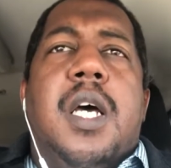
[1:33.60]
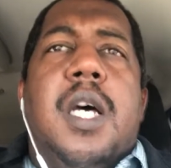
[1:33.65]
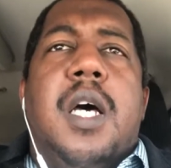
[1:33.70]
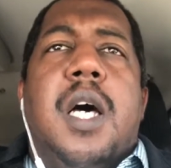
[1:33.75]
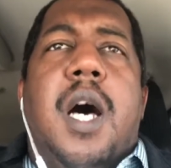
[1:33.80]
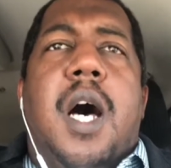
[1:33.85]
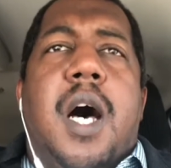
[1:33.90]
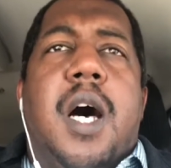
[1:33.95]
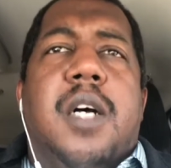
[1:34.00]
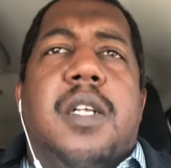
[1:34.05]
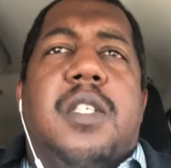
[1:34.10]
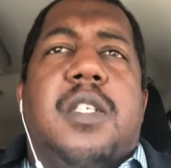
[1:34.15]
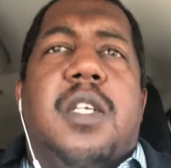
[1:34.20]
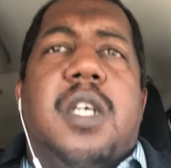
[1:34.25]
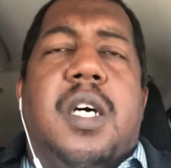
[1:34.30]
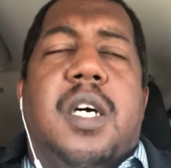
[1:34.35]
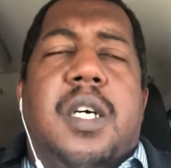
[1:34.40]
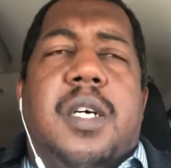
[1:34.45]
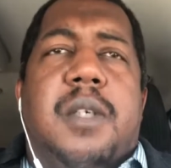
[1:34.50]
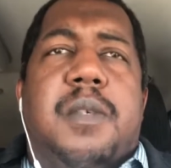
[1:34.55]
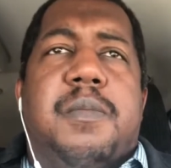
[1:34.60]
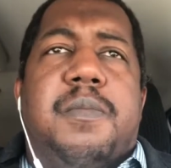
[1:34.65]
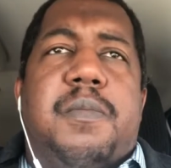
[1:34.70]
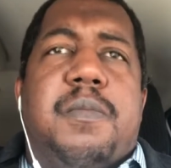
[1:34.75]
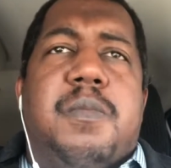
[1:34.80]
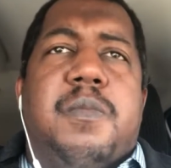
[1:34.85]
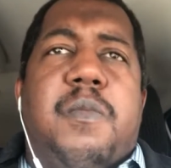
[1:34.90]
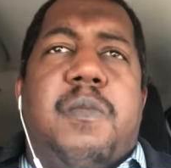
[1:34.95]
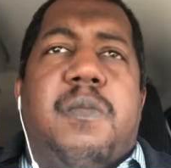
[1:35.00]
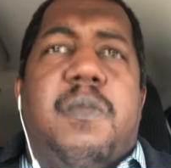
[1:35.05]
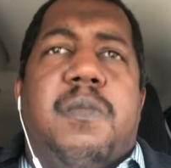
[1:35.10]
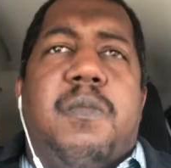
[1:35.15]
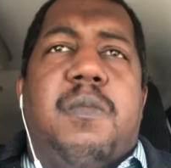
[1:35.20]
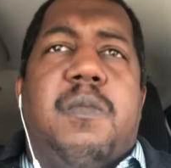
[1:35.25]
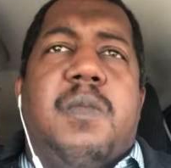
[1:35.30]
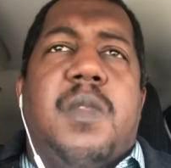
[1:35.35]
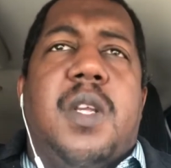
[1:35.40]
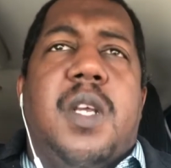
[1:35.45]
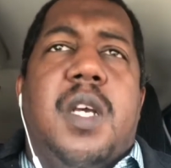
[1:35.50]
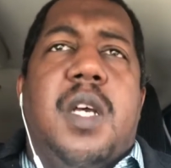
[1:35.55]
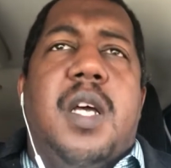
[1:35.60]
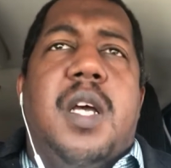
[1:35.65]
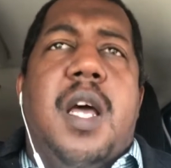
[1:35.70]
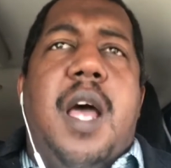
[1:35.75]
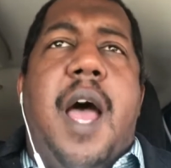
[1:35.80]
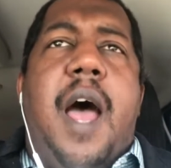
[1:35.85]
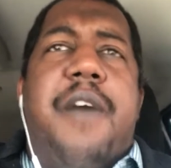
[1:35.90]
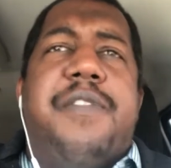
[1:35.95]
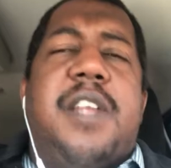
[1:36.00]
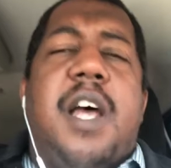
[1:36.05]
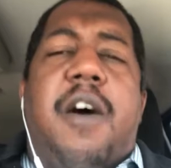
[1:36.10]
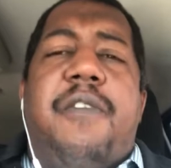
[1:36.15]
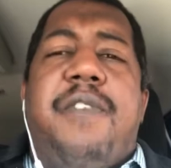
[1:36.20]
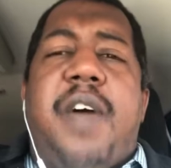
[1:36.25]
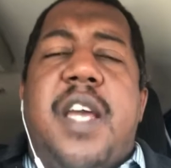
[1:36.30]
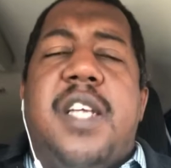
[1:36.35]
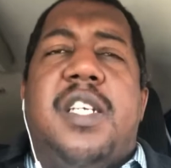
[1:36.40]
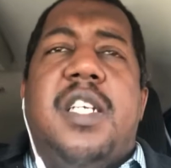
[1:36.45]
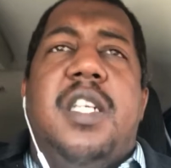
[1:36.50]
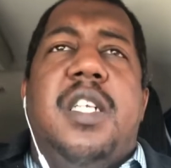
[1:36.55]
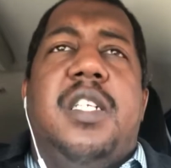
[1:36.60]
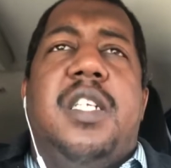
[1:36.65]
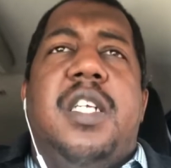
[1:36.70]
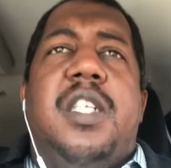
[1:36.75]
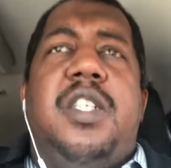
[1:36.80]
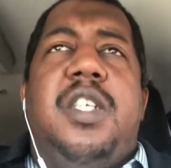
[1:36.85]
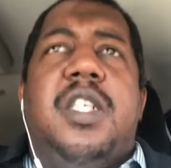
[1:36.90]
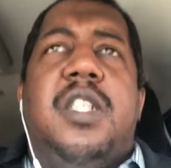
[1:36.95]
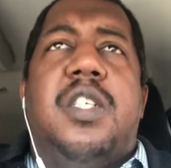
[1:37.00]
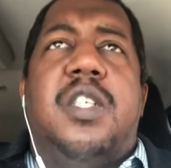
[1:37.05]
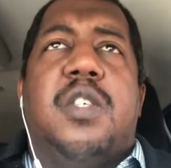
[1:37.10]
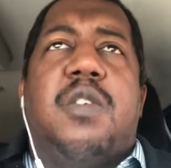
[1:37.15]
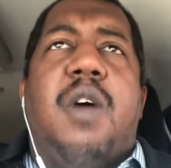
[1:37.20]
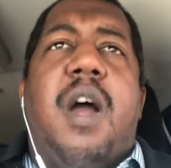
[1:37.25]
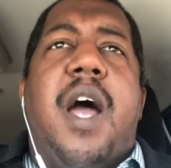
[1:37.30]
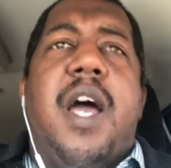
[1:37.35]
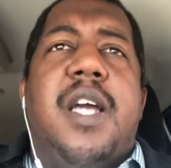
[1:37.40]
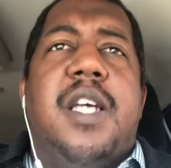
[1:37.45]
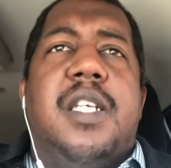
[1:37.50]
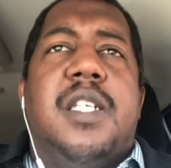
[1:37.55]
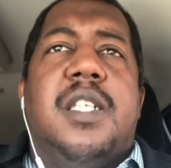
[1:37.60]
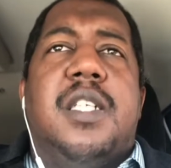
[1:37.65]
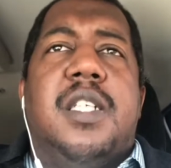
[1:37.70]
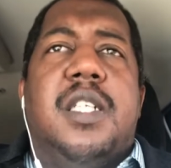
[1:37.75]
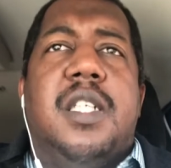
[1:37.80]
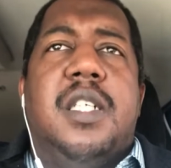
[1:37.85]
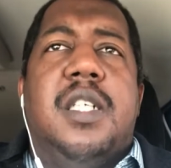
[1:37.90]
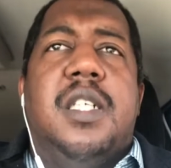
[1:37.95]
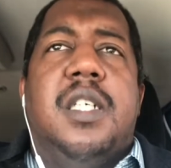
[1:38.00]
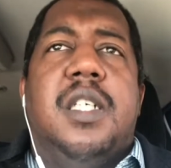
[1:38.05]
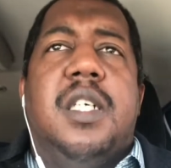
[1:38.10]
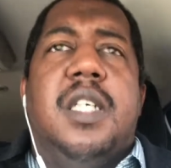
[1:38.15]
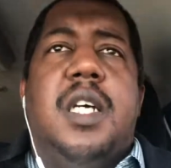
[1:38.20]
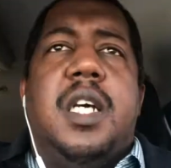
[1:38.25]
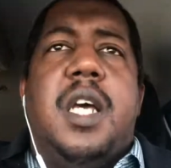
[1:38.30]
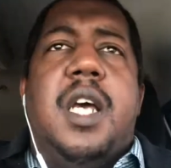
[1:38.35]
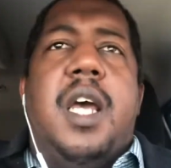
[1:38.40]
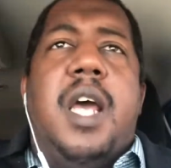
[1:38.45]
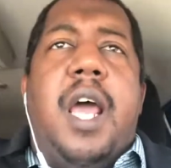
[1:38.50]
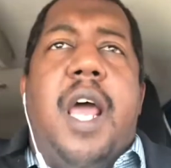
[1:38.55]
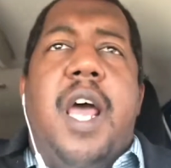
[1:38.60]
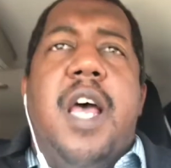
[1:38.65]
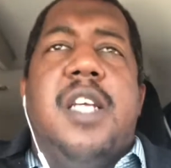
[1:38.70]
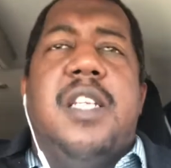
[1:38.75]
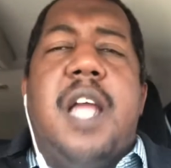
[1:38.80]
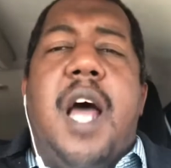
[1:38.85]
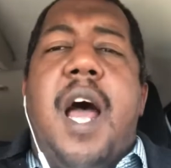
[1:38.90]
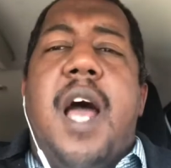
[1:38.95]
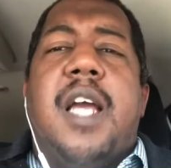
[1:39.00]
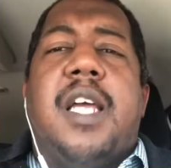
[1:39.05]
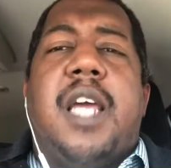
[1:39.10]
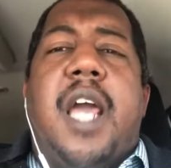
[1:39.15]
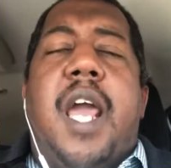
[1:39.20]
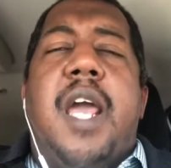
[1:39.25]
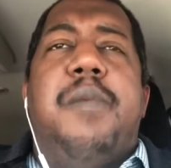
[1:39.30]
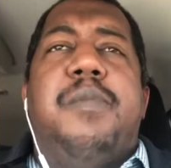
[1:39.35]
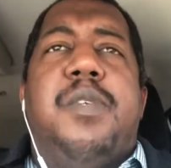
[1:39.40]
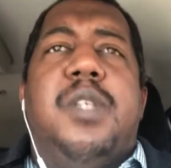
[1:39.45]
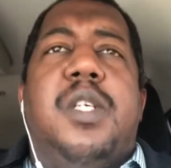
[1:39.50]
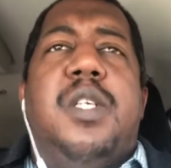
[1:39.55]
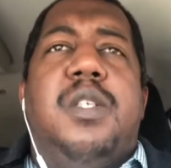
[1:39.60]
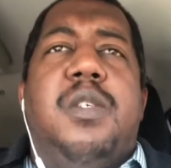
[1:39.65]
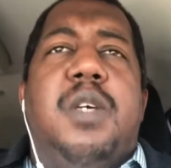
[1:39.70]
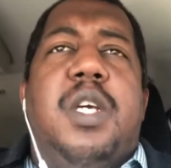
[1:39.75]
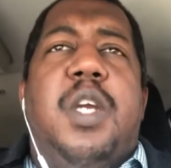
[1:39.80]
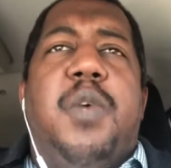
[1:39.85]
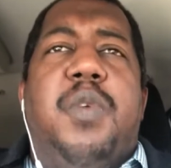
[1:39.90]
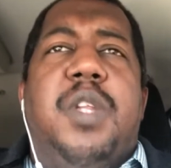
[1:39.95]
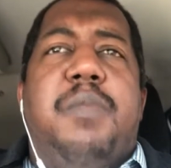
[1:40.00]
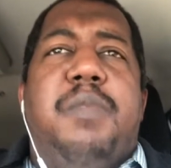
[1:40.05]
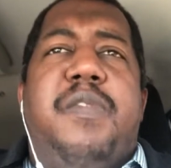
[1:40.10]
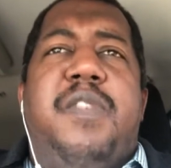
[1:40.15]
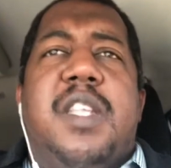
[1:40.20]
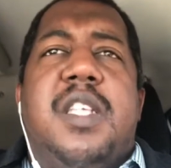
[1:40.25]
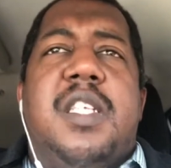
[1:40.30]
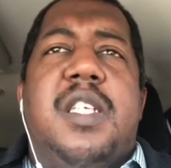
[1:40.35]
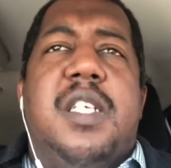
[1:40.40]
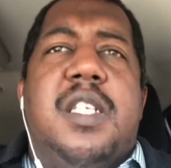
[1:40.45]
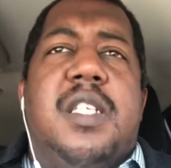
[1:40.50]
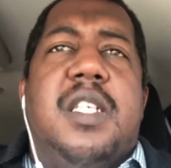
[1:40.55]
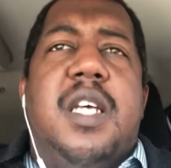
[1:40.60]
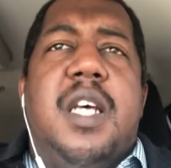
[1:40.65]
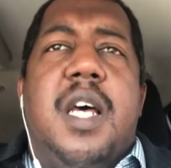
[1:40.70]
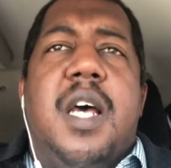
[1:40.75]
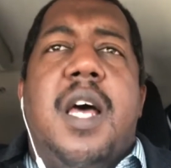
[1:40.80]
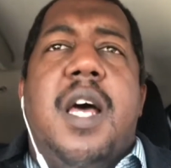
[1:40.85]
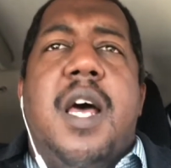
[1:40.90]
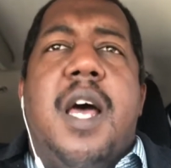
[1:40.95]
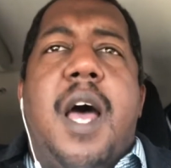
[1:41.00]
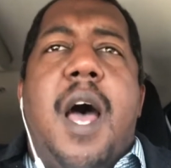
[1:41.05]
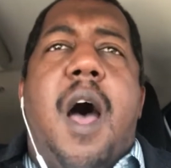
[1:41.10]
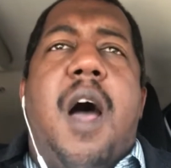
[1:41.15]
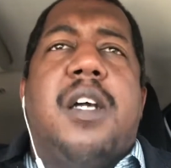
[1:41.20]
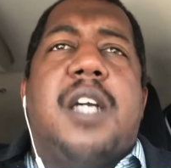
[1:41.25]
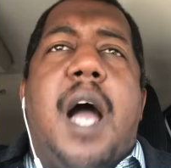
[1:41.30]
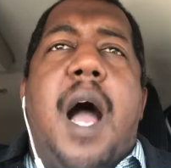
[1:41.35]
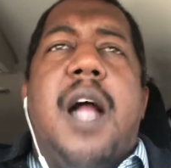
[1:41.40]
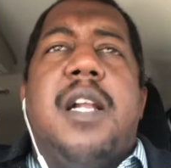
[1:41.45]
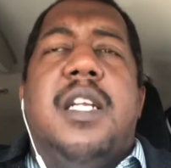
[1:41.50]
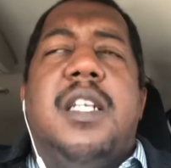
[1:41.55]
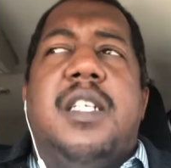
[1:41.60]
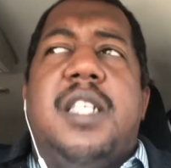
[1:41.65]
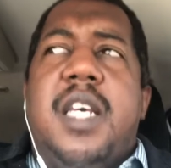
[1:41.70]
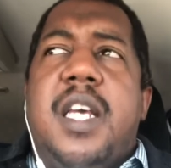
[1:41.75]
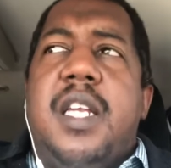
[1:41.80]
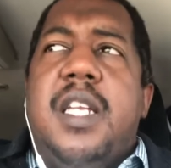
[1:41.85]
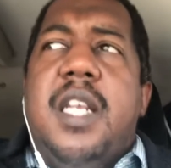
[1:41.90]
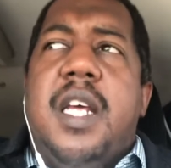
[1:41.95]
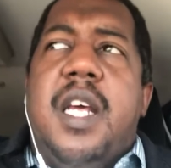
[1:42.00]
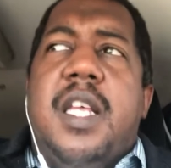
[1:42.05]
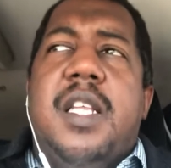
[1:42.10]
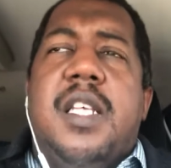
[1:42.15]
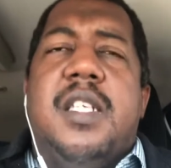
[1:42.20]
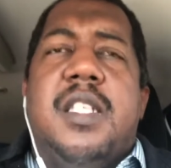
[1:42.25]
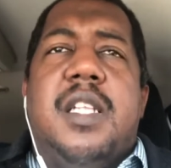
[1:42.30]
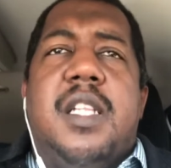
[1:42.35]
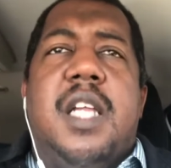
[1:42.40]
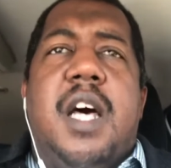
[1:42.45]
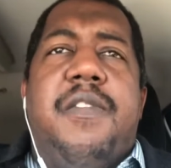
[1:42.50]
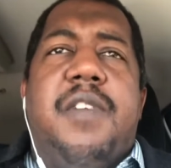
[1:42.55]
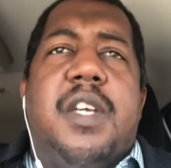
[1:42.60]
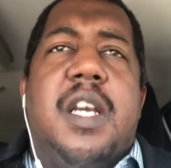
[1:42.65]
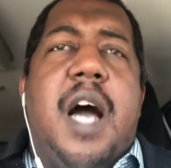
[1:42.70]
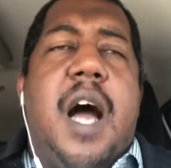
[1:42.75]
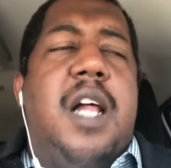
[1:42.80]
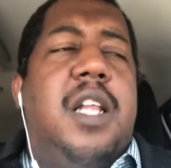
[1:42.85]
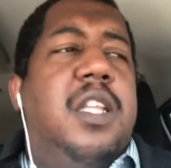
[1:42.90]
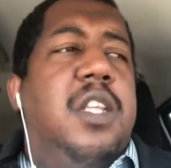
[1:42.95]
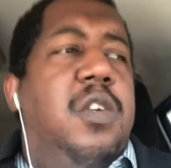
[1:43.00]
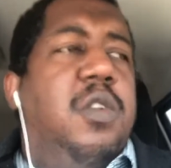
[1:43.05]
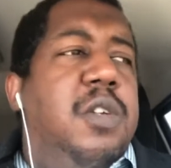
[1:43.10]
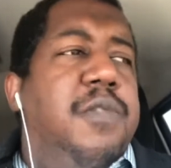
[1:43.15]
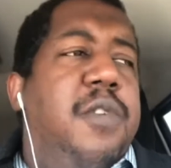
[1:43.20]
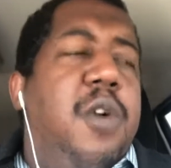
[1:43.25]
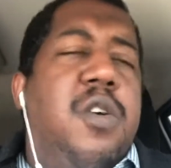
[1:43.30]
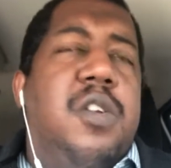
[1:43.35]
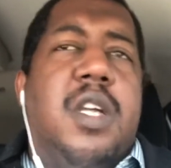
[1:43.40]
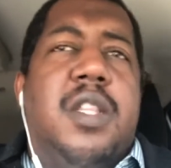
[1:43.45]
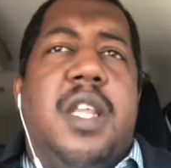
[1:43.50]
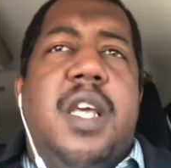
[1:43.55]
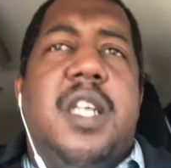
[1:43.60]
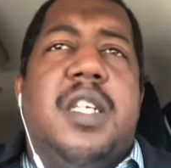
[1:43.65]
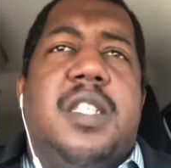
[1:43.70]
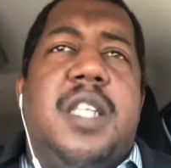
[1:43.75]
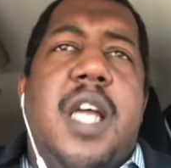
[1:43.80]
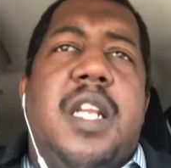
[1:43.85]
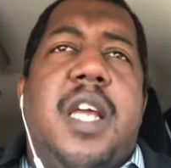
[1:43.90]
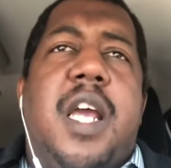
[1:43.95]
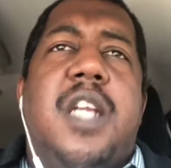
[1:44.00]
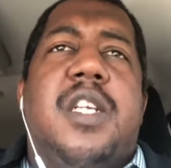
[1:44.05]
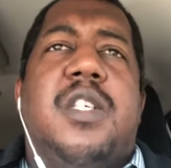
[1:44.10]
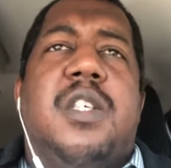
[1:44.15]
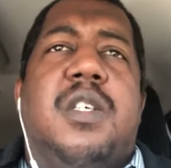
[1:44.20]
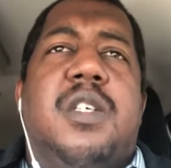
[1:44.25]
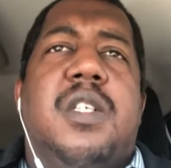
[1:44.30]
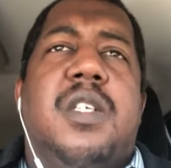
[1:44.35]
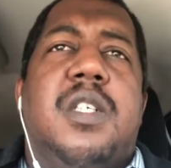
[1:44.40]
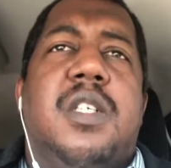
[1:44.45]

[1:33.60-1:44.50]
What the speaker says: to have salvation is in Jesus Christ, and it's not a game to you, and you really believe this is how God intended, and this is the loving God of the universe and things of that nature,